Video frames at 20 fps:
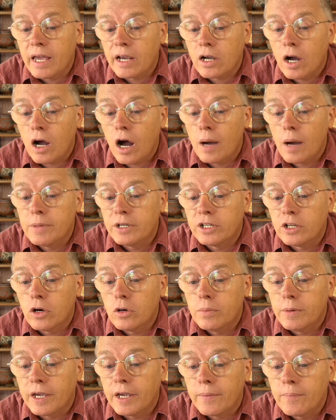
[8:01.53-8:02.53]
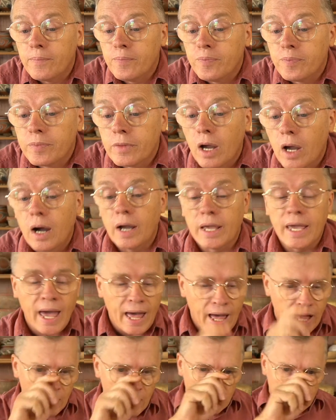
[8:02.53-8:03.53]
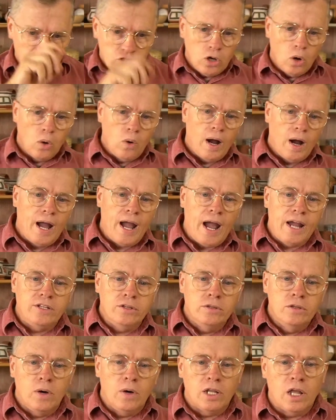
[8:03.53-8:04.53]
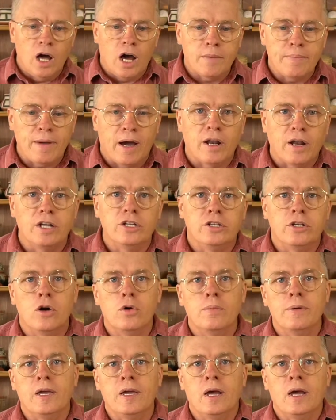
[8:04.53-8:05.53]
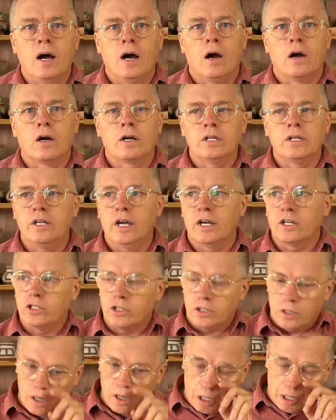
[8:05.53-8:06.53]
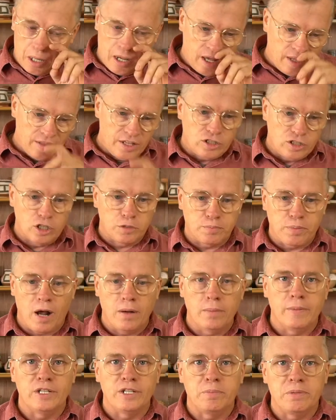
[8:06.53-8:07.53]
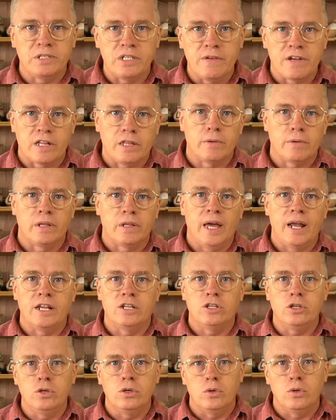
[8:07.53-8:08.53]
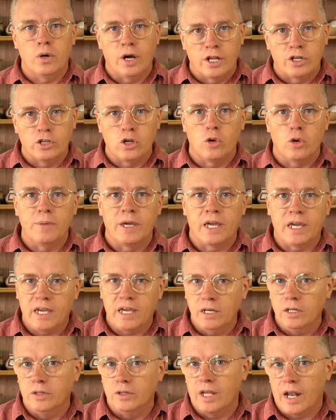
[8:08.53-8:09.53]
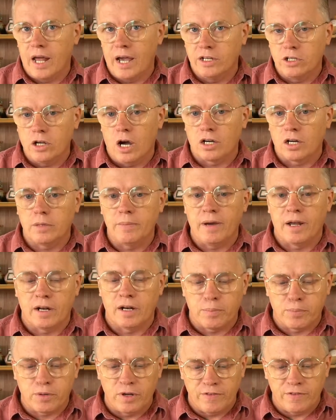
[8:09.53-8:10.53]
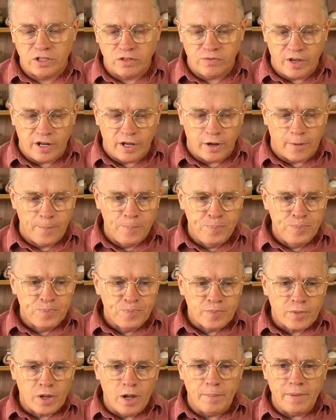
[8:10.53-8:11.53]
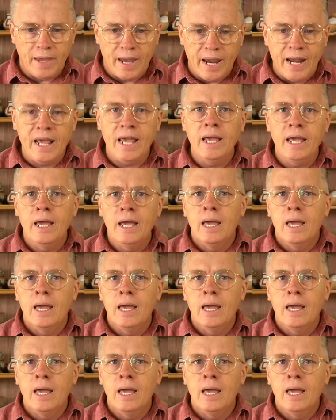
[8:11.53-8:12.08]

cob adobe? Uh, yeah, so I, I, do know a lot about Adobe uh, architecture. Uh, this is probably specifically related to an Adobe kiln that I talked about in a previous video. Um, any